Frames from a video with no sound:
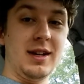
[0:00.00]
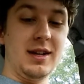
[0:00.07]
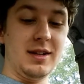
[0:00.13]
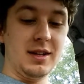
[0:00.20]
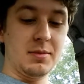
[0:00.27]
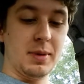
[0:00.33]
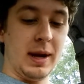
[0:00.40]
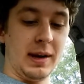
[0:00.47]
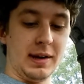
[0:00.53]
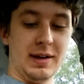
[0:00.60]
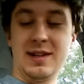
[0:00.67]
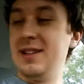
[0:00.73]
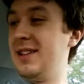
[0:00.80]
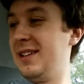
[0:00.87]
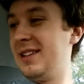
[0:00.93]
And I'm back.
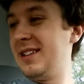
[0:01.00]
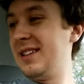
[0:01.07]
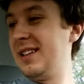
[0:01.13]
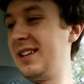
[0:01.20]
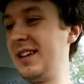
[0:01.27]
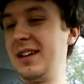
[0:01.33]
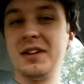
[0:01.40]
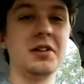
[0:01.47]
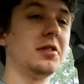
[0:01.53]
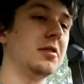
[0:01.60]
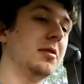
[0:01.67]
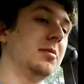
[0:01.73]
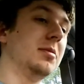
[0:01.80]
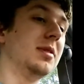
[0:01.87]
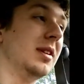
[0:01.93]

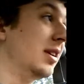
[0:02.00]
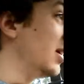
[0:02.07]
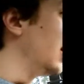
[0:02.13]
Um,